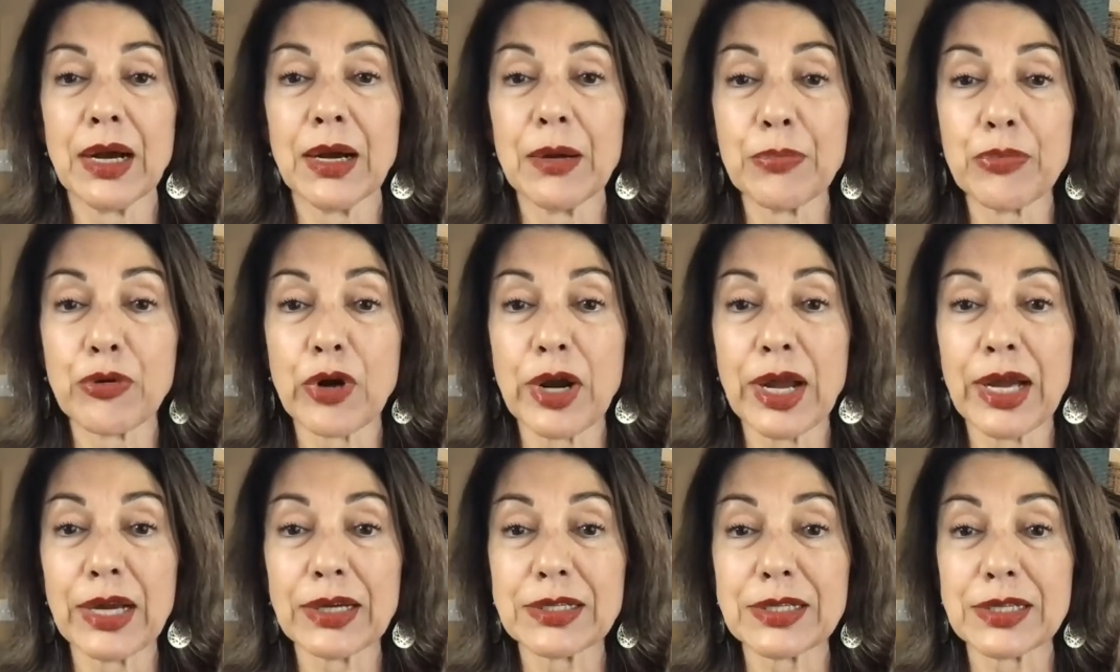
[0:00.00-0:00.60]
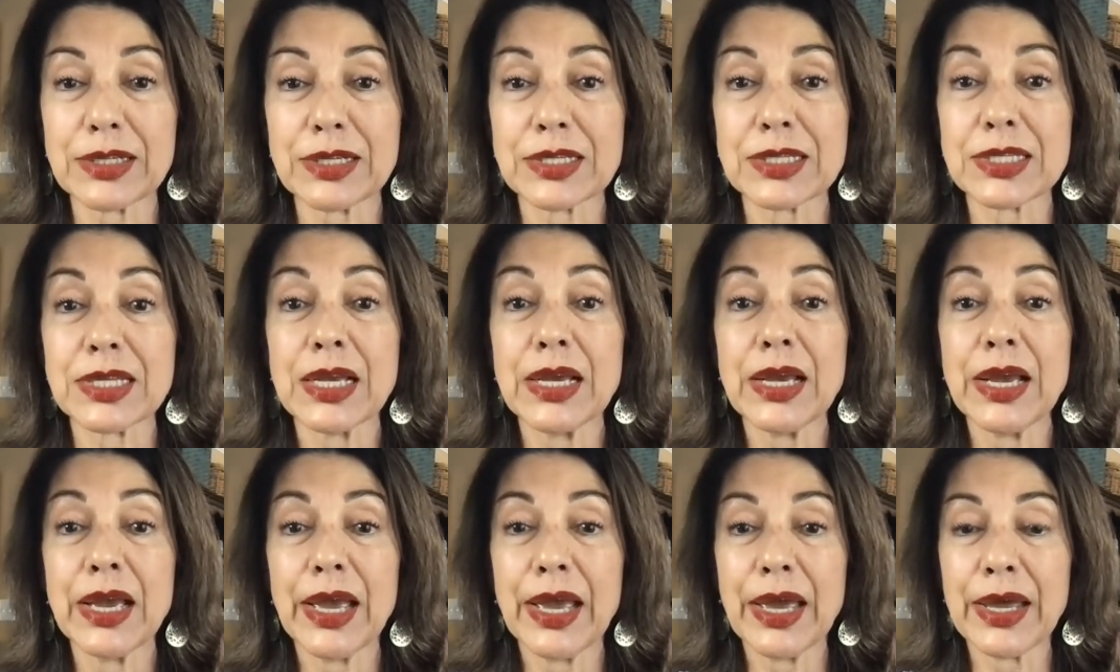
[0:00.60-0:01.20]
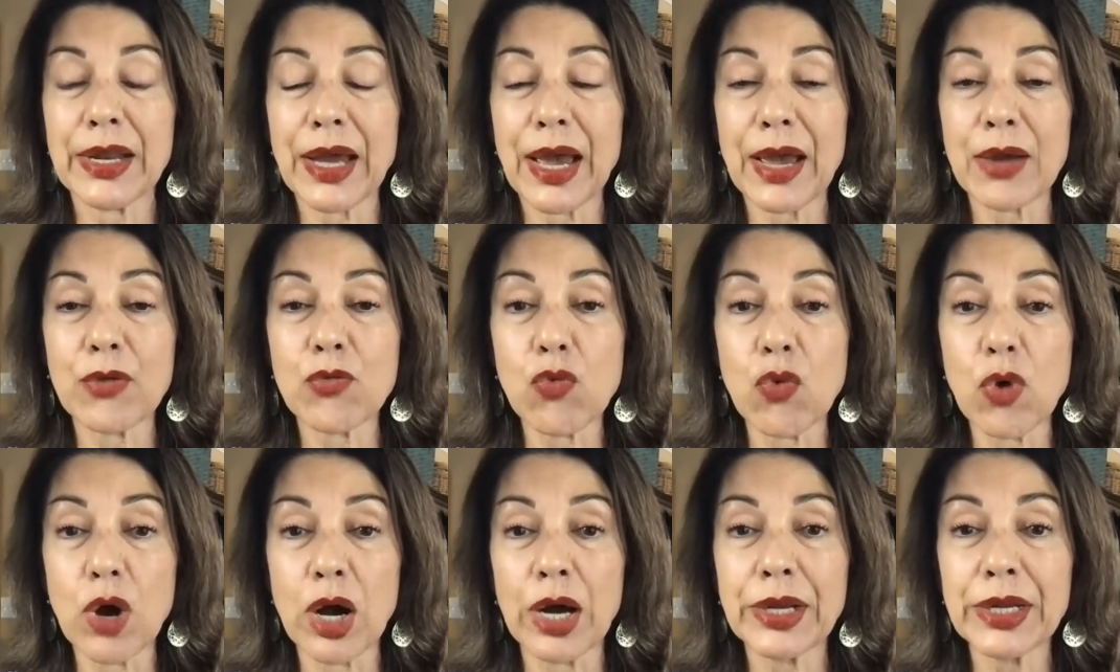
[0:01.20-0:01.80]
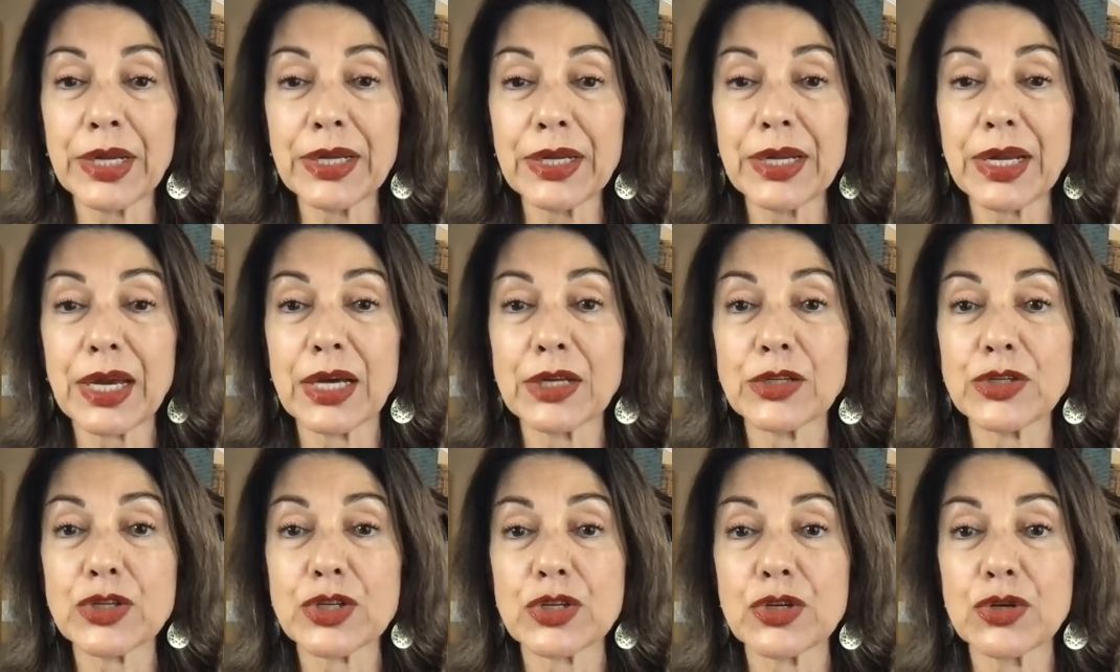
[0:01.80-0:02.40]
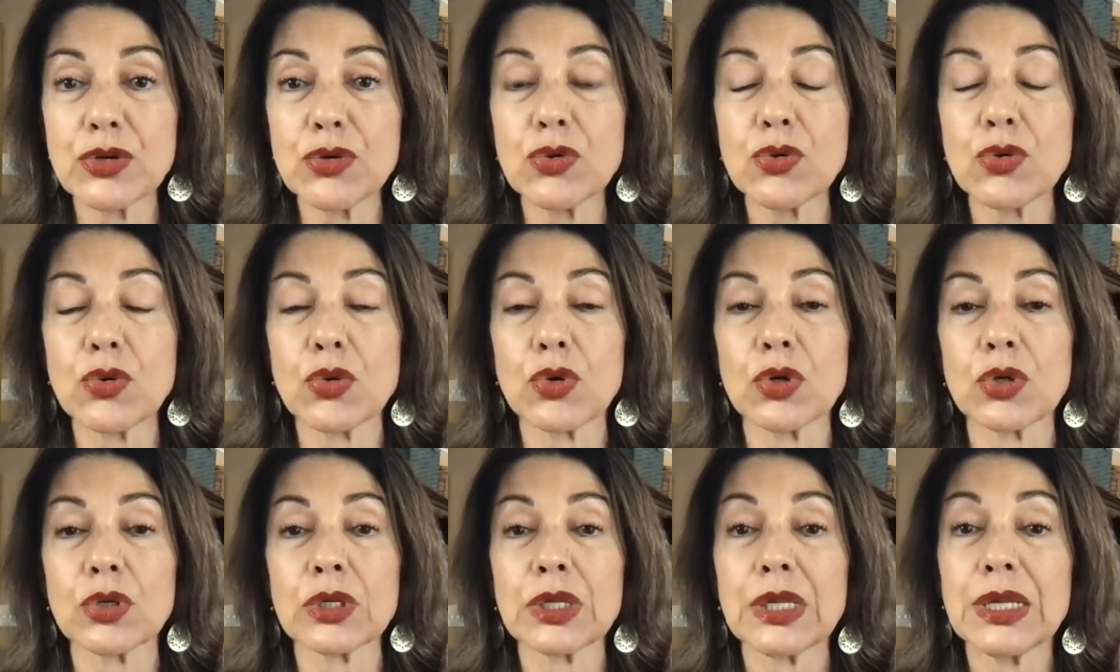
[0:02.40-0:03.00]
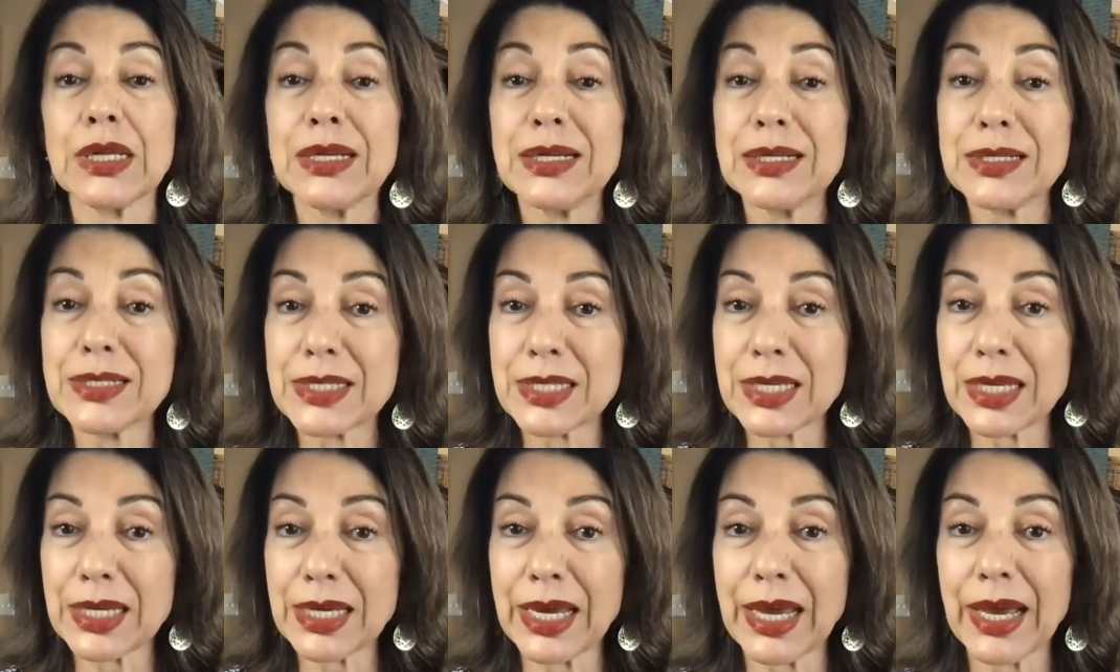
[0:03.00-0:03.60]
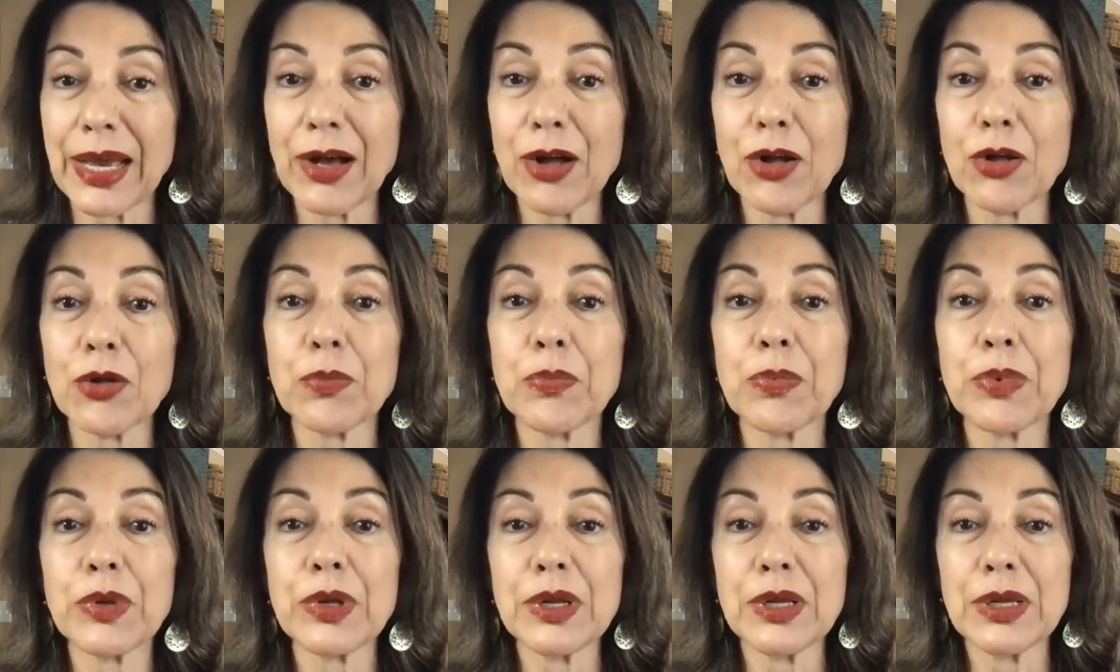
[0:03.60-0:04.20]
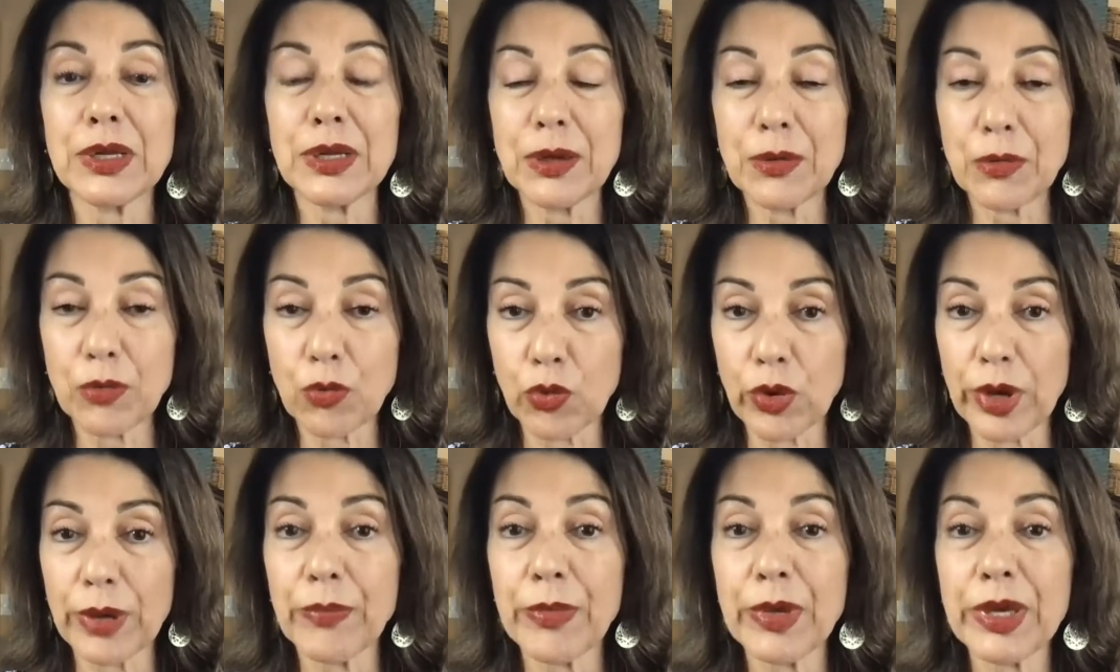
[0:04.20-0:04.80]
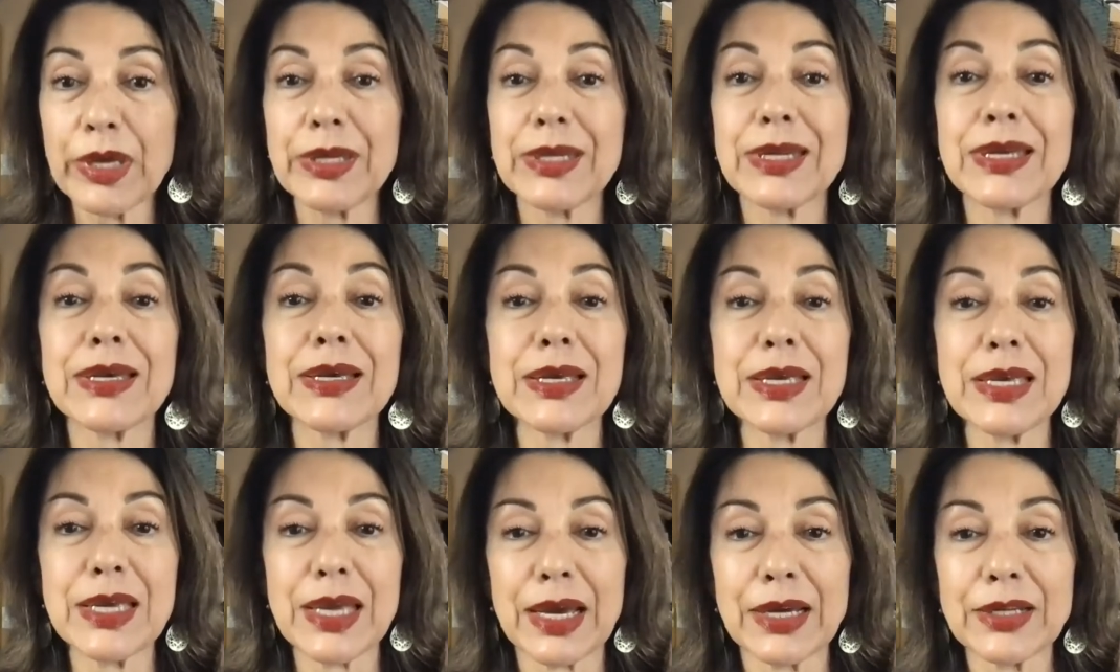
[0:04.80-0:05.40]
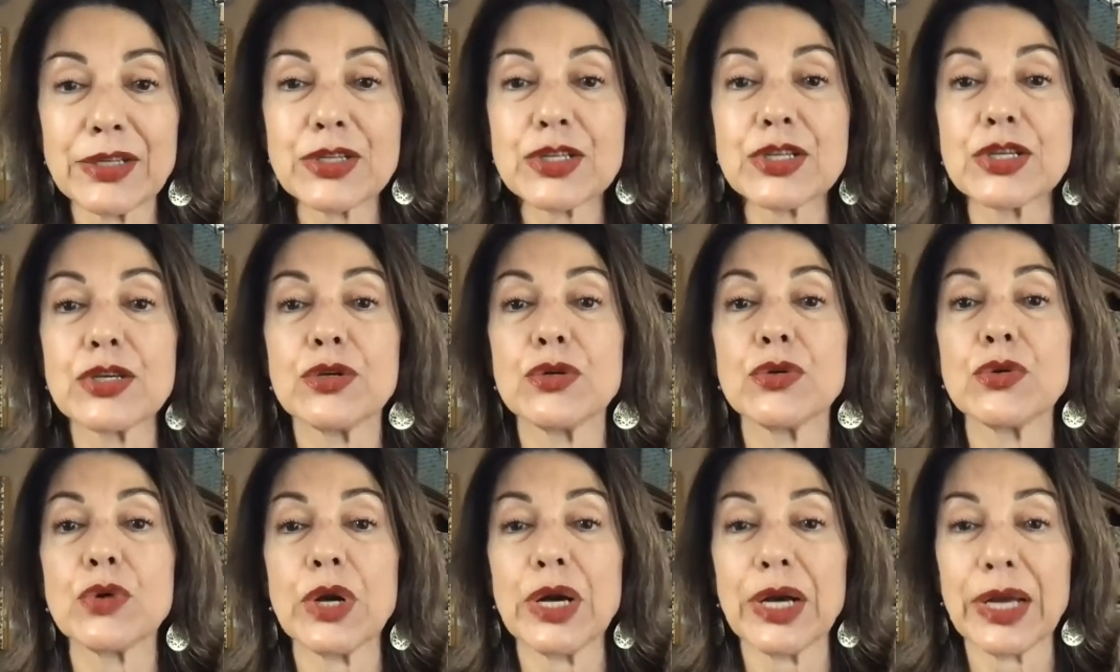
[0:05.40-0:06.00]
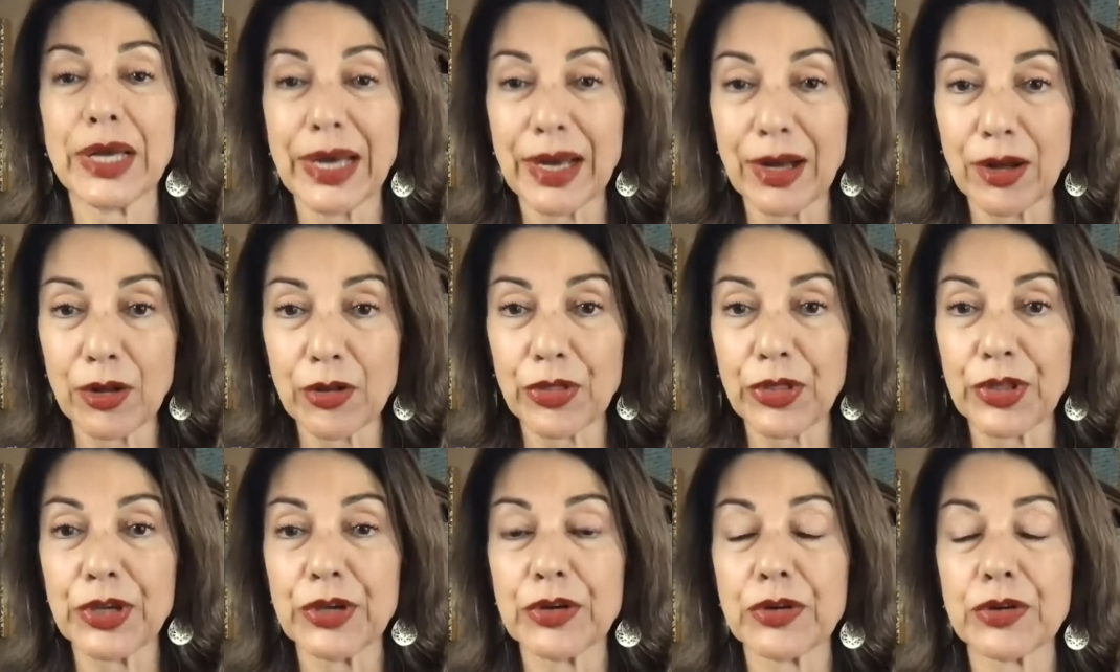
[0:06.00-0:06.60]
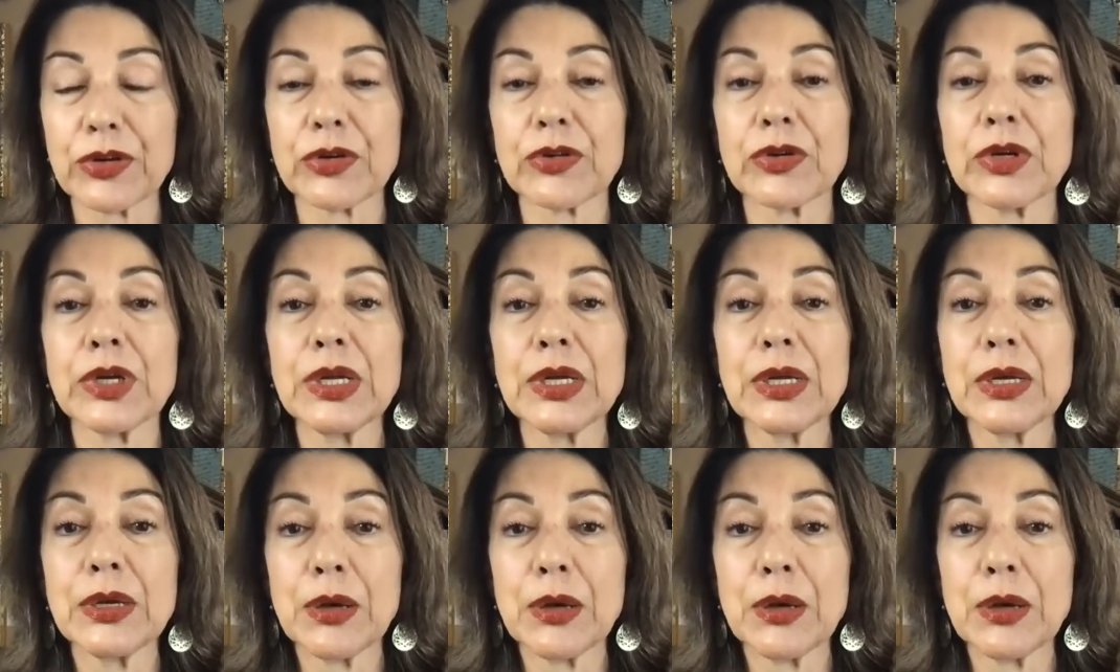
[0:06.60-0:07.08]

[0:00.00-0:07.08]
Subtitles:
practice, and I wanted a tool to help women get to a healthier